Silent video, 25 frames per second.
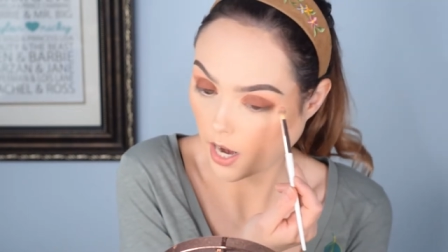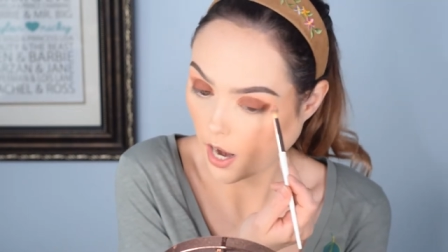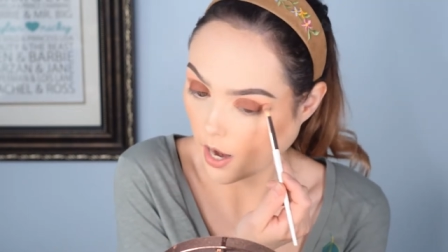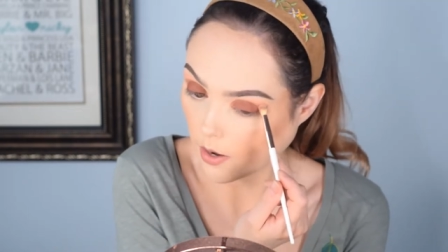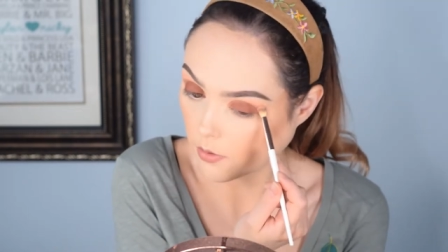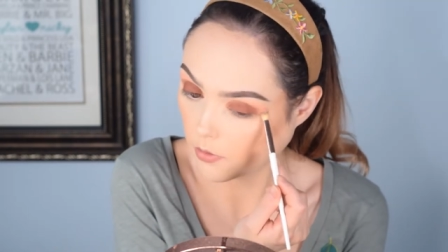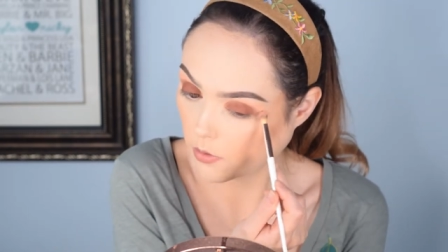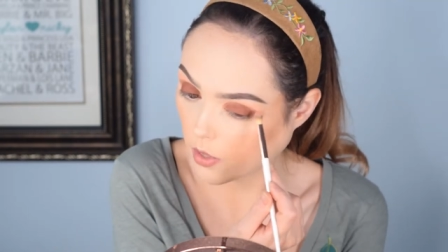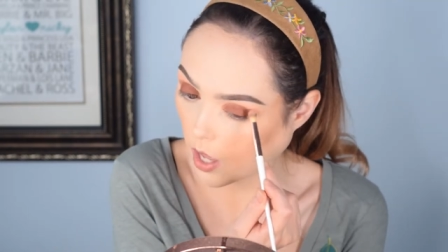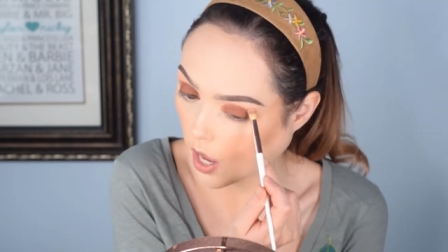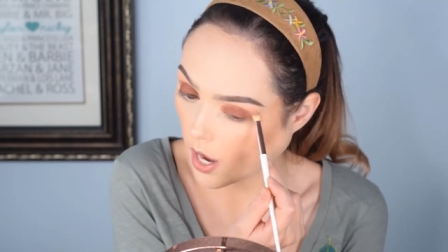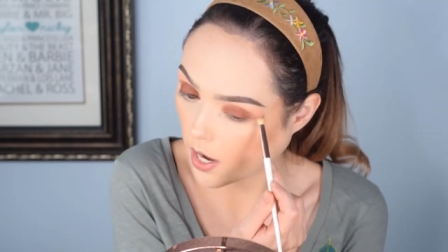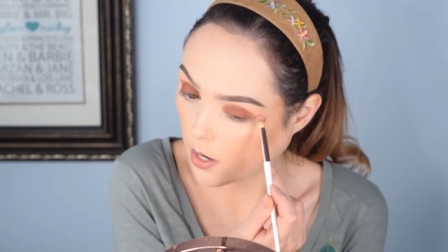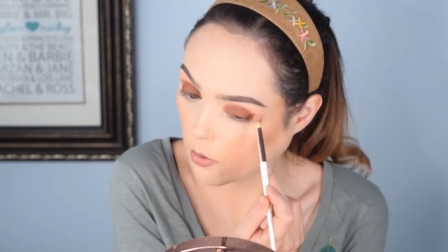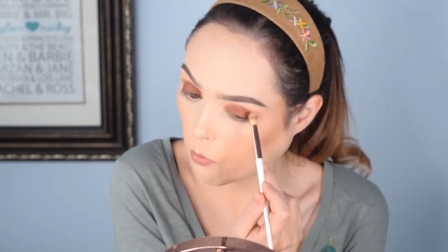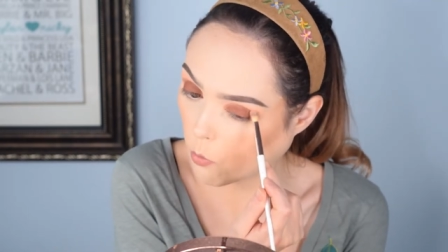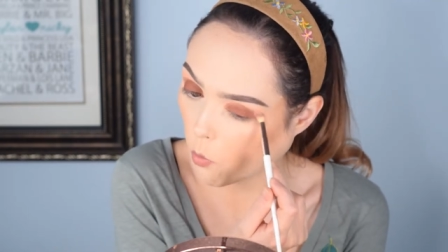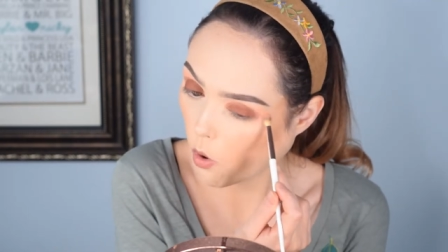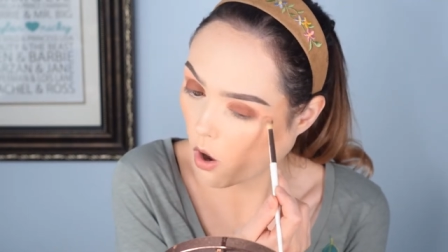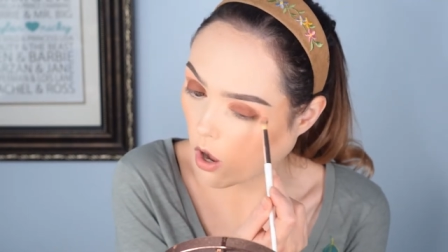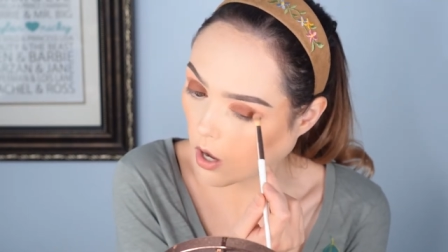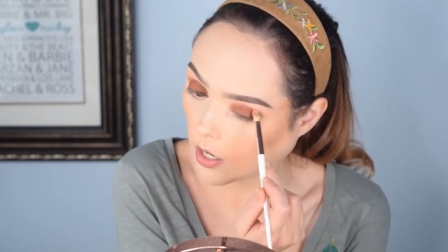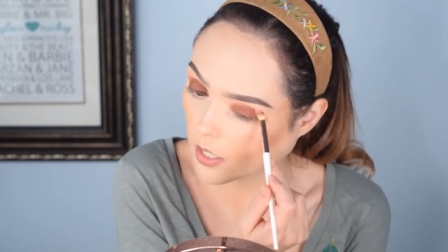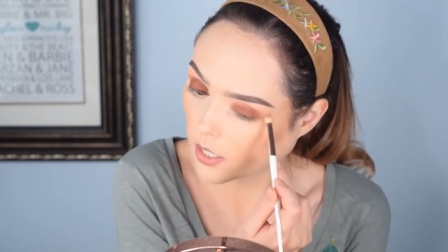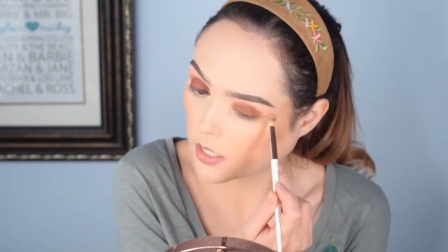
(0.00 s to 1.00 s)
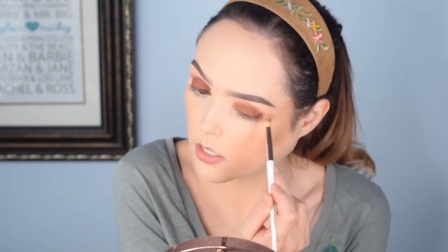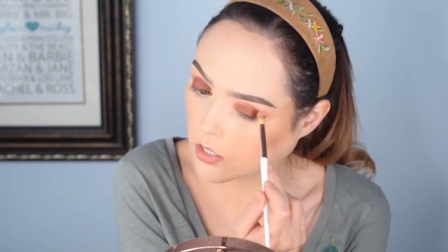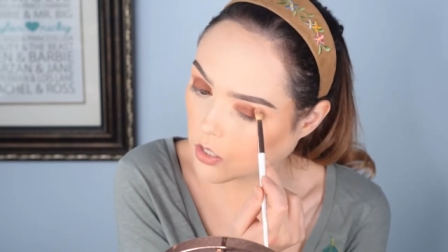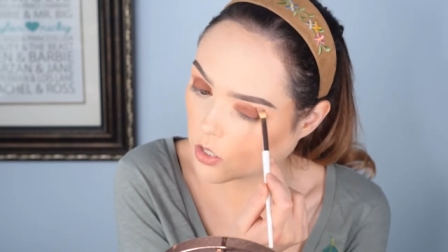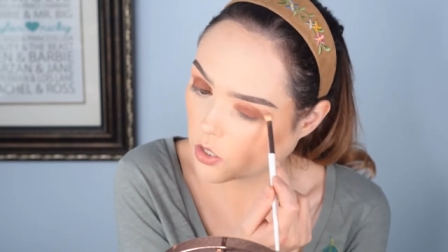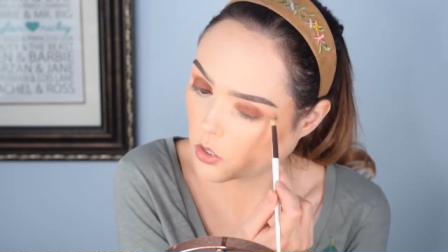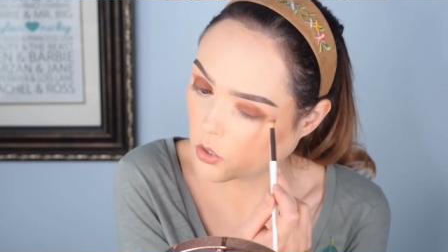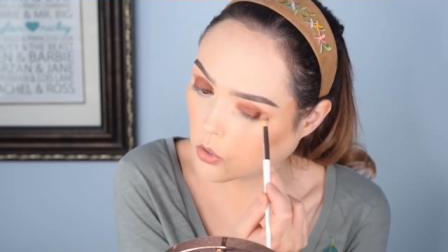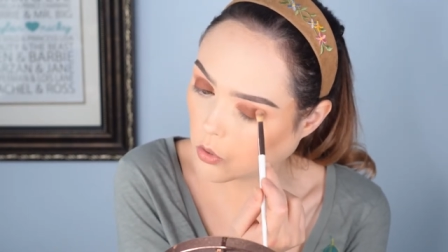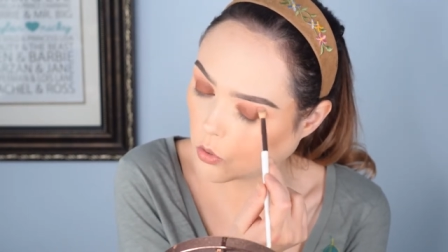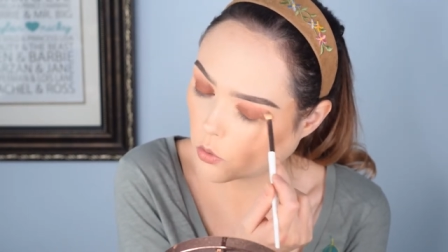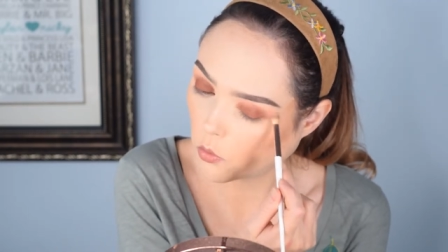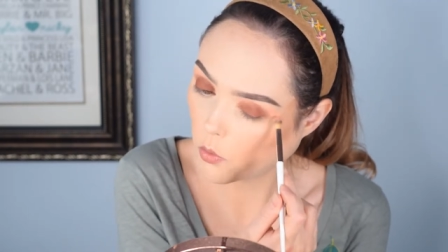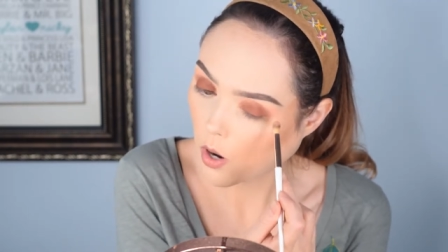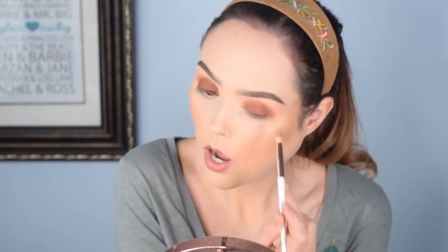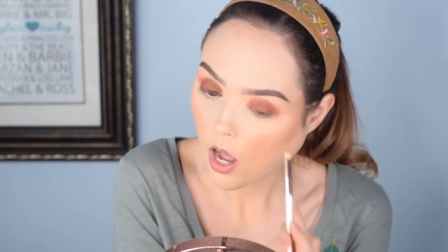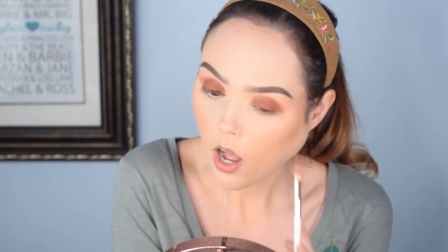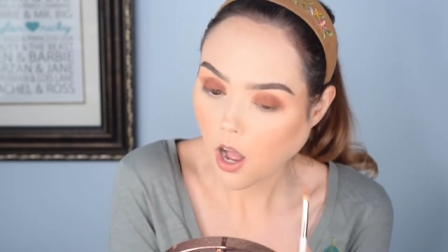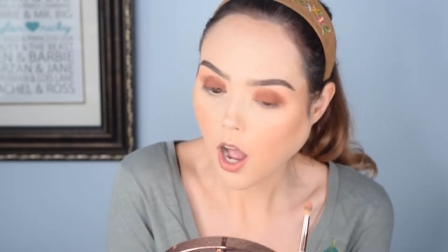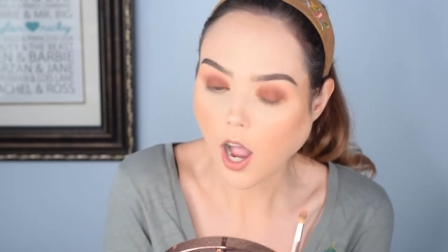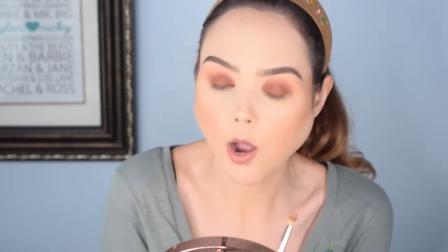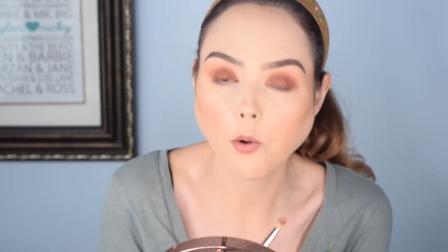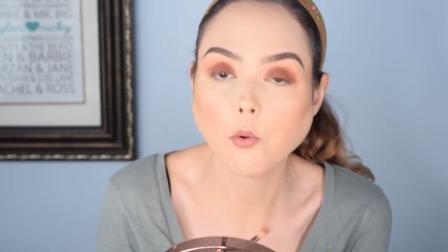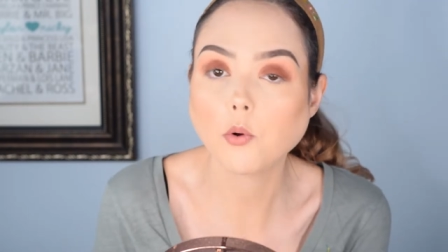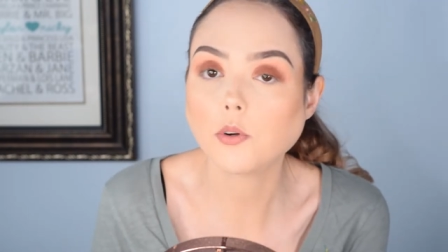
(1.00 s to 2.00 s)
I I walk into
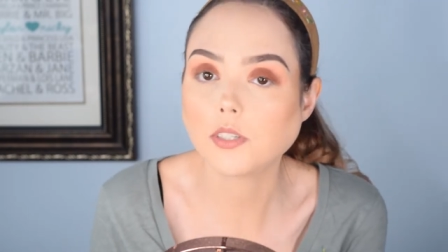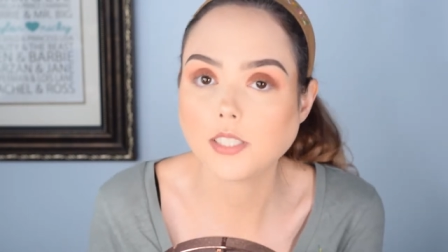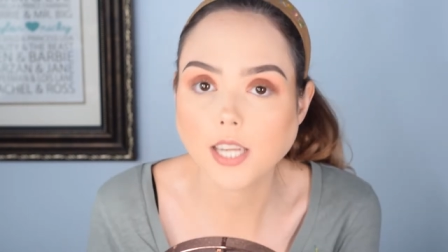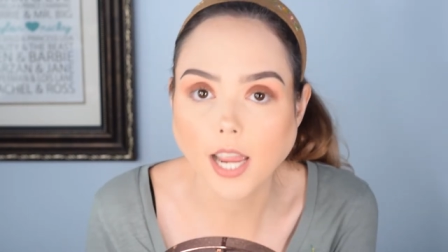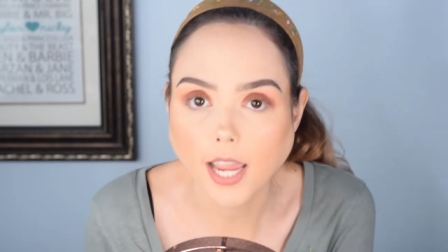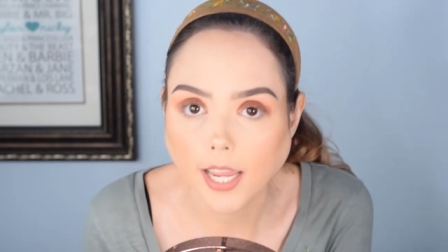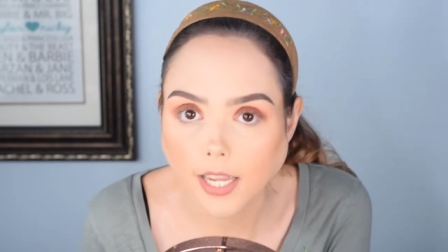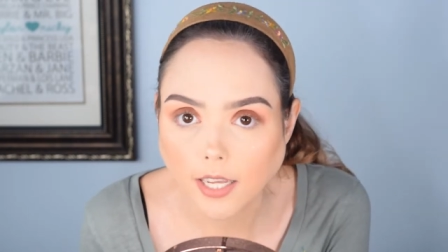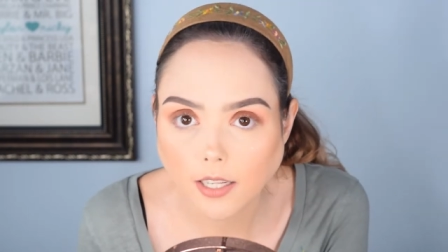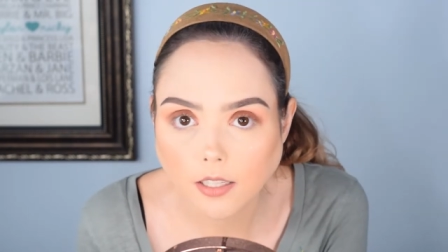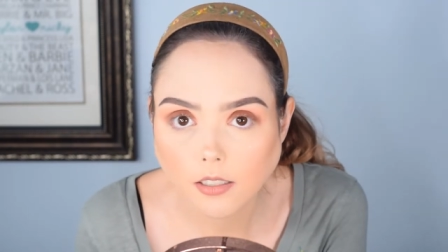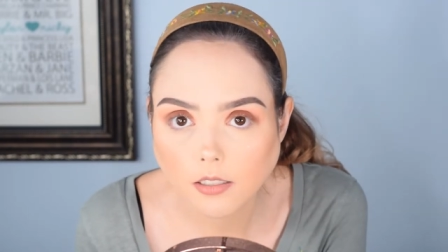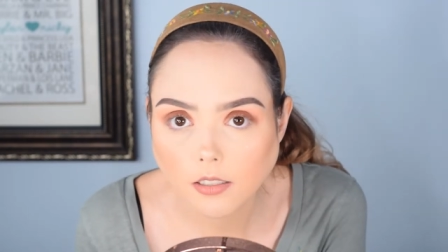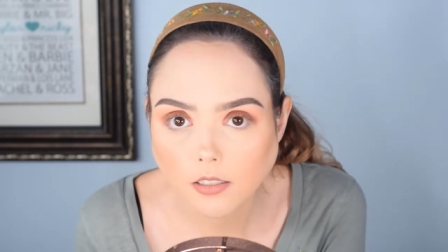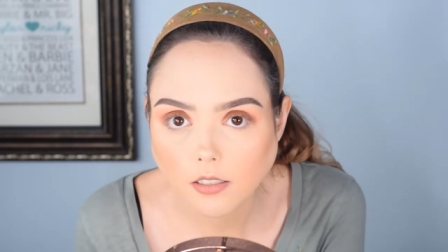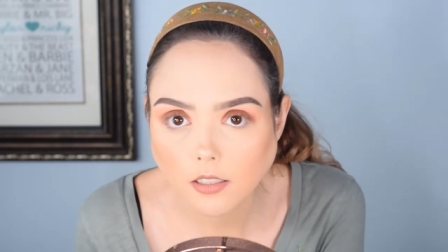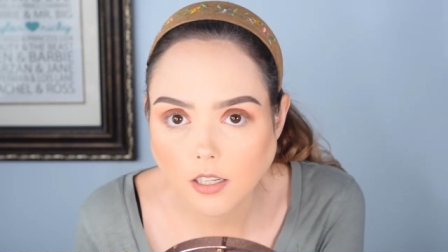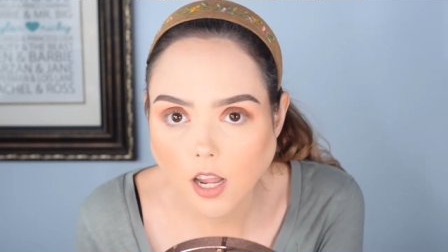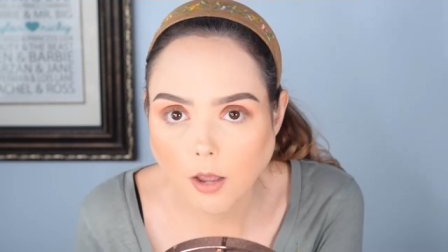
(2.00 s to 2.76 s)
I won't tan.